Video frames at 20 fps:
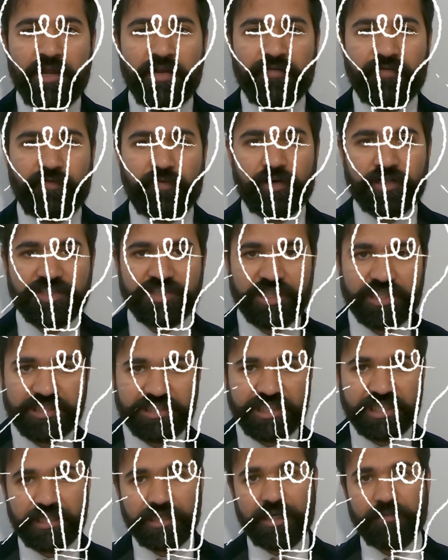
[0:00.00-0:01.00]
for
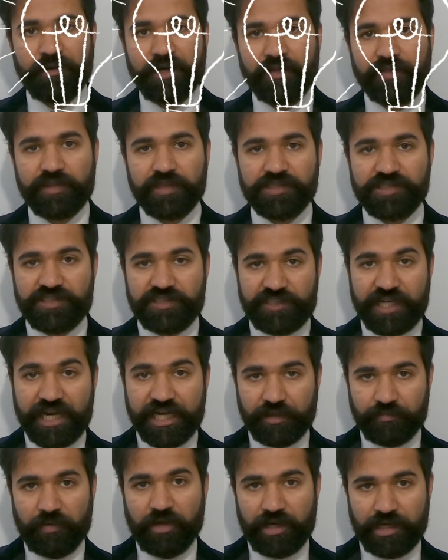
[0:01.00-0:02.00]
searching about this
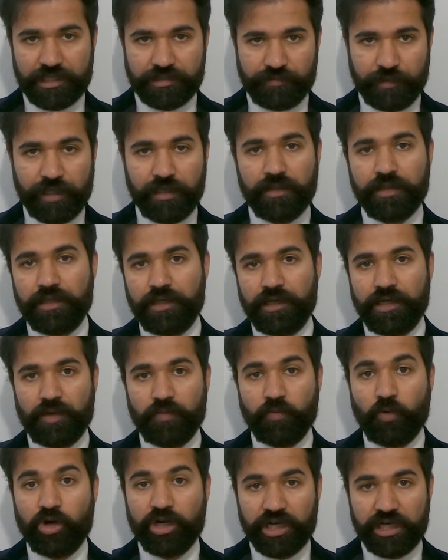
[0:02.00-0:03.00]
static part as well,
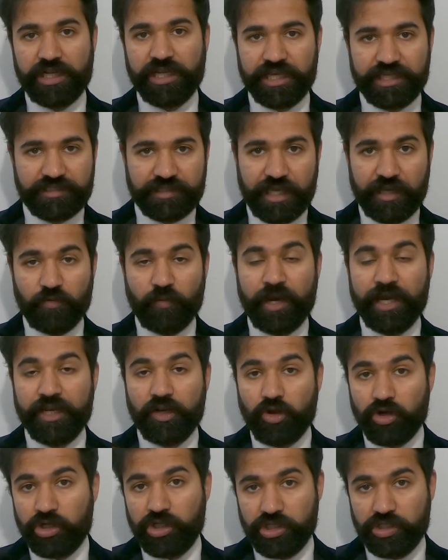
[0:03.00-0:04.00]
what it is and why
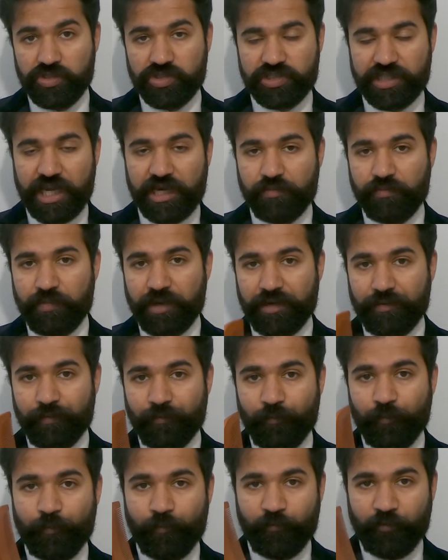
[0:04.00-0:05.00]
not to use that. But
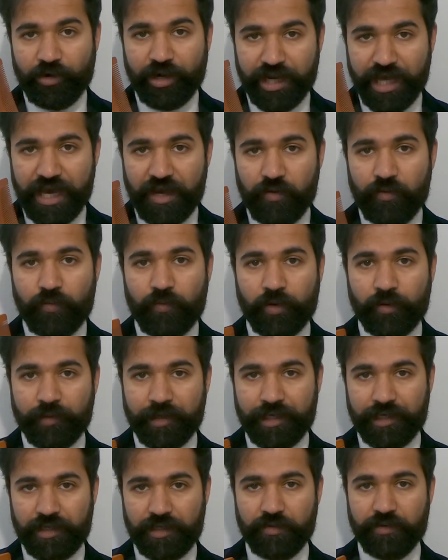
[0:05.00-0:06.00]
for now, what
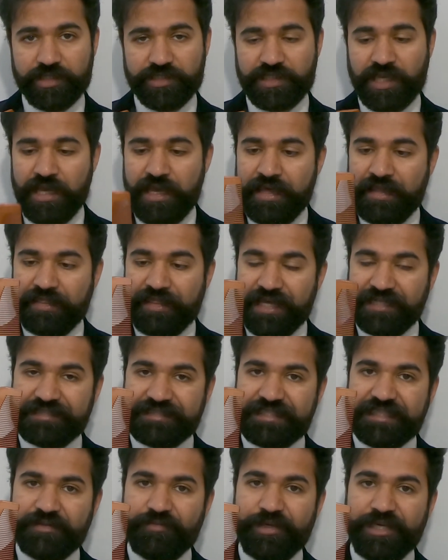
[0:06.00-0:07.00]
we're gonna do is
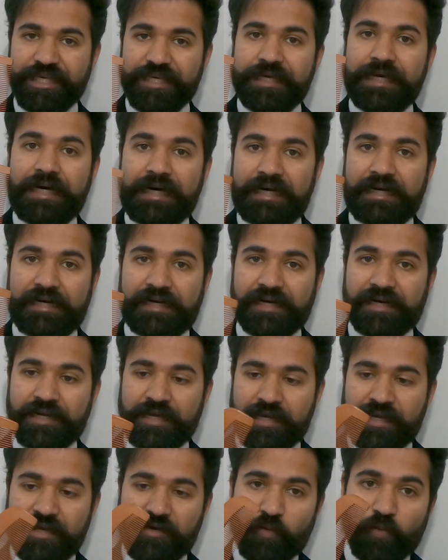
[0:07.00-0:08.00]
that's gonna be our
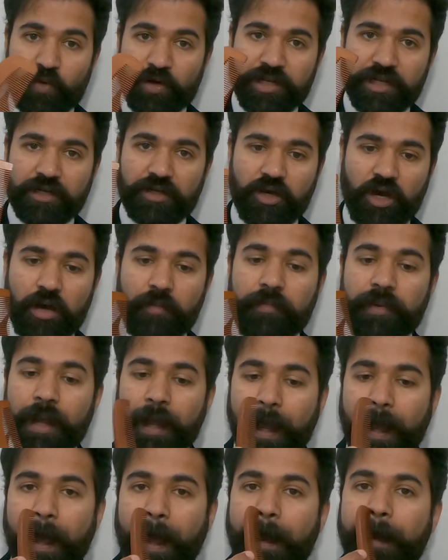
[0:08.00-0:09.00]
wooden comb,
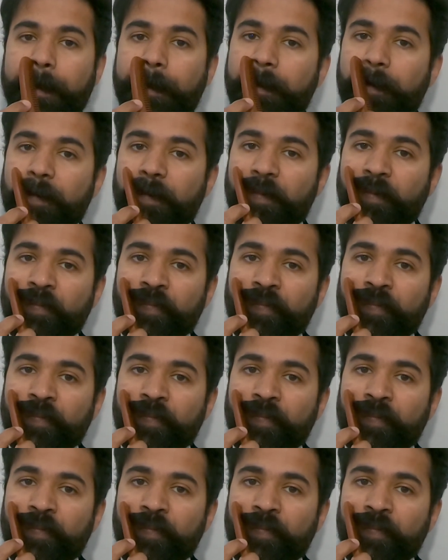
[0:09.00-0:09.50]
and you